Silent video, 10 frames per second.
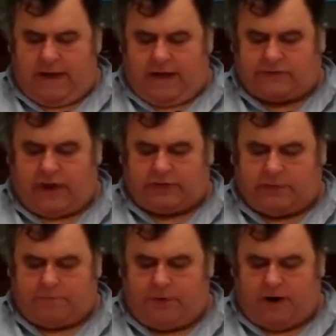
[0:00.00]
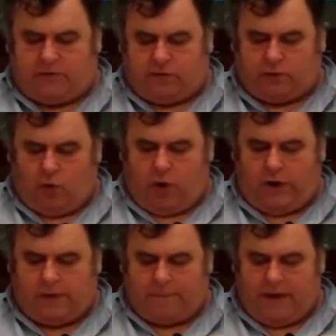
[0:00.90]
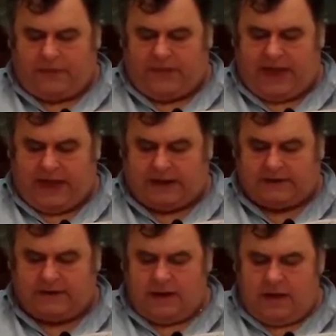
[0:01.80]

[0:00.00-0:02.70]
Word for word: It's like the precious oil upon the head,